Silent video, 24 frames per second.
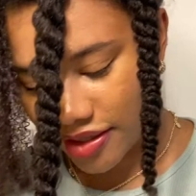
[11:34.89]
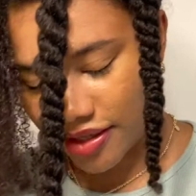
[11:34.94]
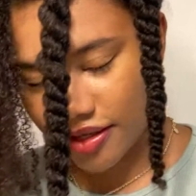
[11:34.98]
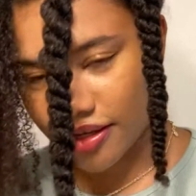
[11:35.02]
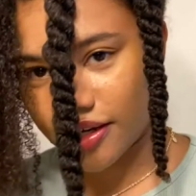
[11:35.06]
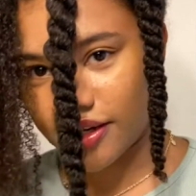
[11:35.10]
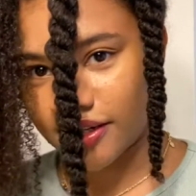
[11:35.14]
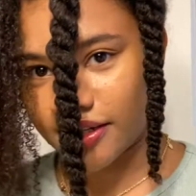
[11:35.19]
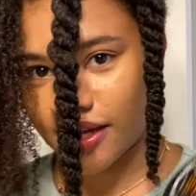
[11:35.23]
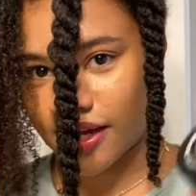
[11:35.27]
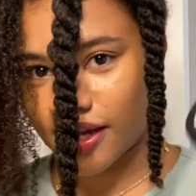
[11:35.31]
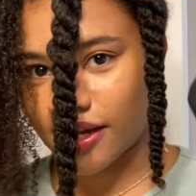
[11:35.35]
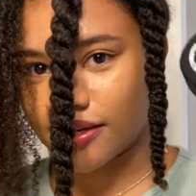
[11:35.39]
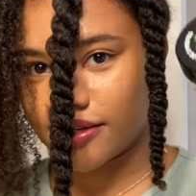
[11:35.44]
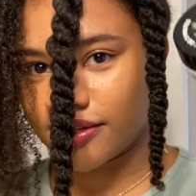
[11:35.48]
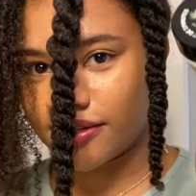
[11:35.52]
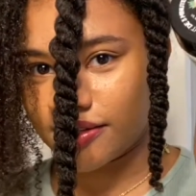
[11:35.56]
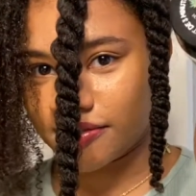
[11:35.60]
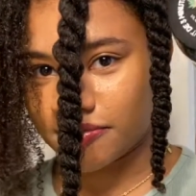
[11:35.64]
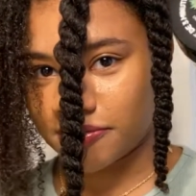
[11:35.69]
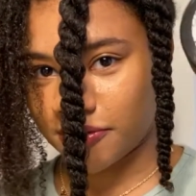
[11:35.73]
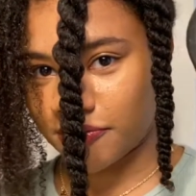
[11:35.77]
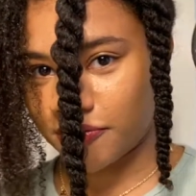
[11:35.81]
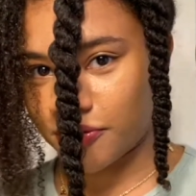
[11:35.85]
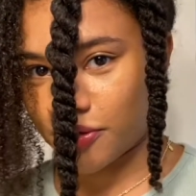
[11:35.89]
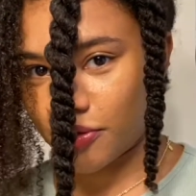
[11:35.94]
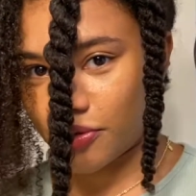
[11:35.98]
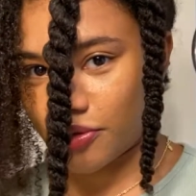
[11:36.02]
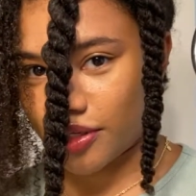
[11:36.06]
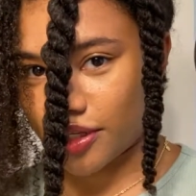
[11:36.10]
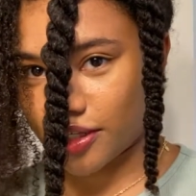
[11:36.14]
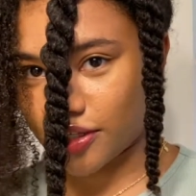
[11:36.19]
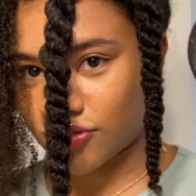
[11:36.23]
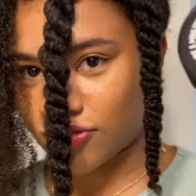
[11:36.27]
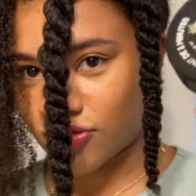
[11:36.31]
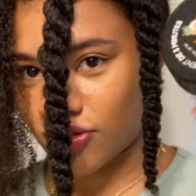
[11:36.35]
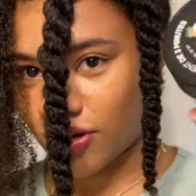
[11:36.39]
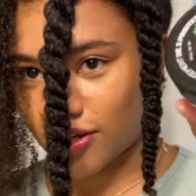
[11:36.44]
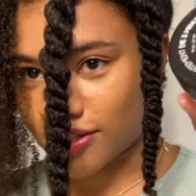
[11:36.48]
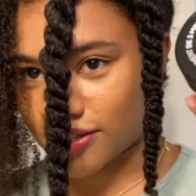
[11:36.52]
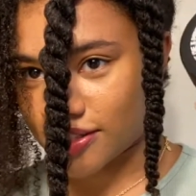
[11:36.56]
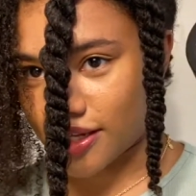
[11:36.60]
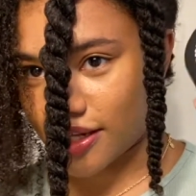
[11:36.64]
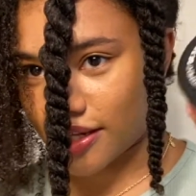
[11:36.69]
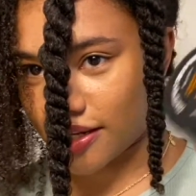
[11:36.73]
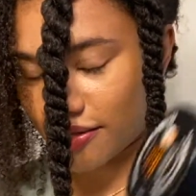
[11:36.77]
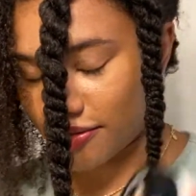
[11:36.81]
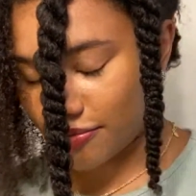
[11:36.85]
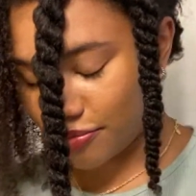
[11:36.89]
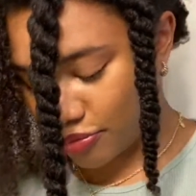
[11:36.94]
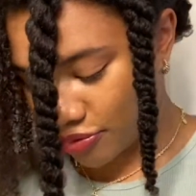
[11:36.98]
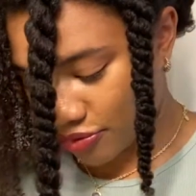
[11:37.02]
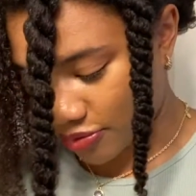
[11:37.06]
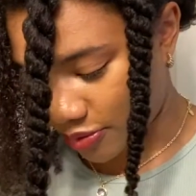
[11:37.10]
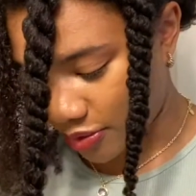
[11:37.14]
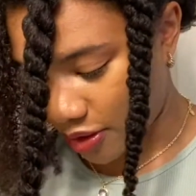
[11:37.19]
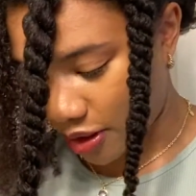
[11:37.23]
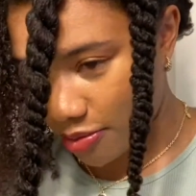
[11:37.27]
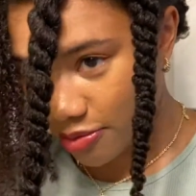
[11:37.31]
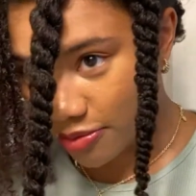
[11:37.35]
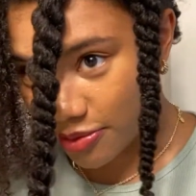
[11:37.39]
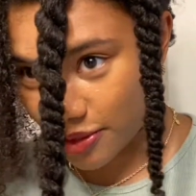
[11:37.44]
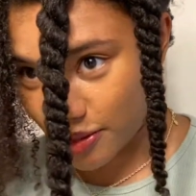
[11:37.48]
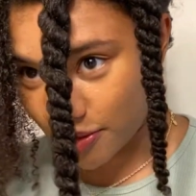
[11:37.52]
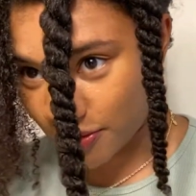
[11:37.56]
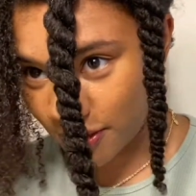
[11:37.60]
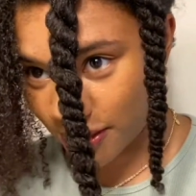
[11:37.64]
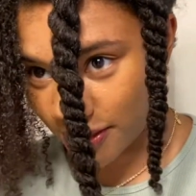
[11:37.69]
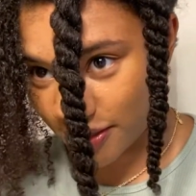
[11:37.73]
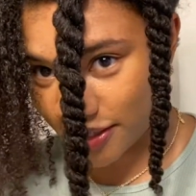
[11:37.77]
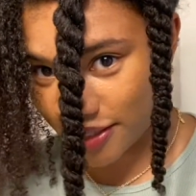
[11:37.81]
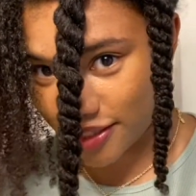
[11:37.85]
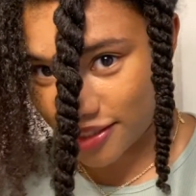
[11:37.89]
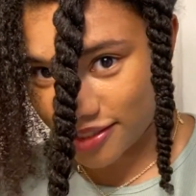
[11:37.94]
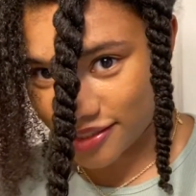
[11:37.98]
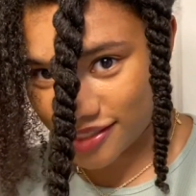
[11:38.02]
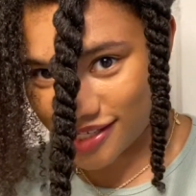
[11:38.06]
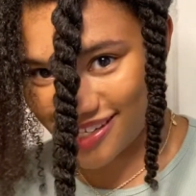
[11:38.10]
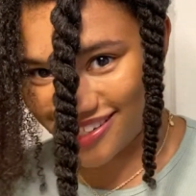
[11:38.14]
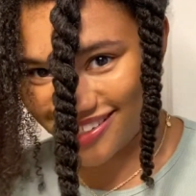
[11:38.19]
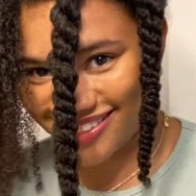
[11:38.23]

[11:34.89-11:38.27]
Again, if you don't like strong scent, probably don't get these.